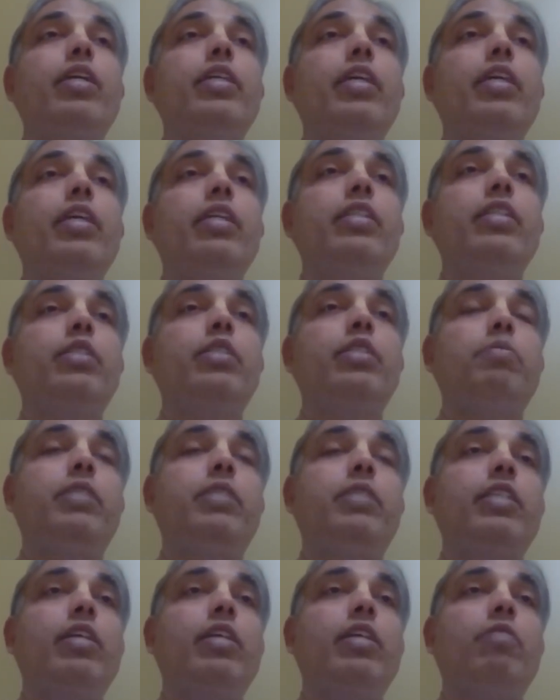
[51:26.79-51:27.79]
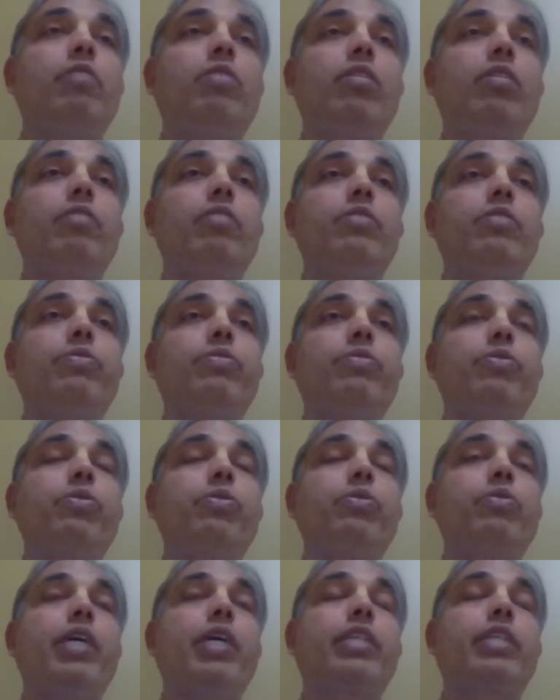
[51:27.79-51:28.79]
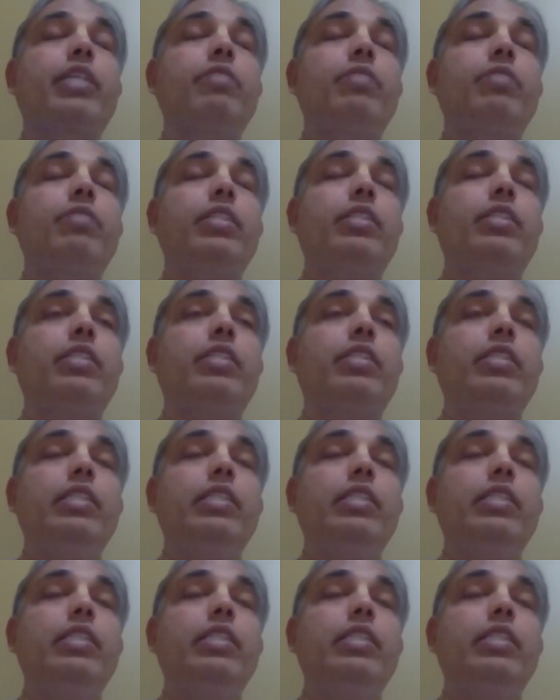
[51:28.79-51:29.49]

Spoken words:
here in this material world with fruitive activities.